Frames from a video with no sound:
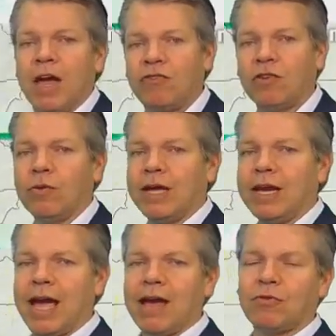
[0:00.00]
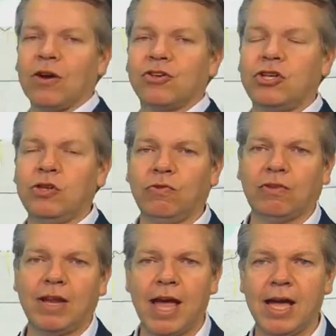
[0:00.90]
So getting after our
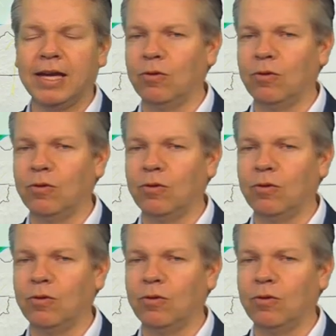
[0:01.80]
Tuesday,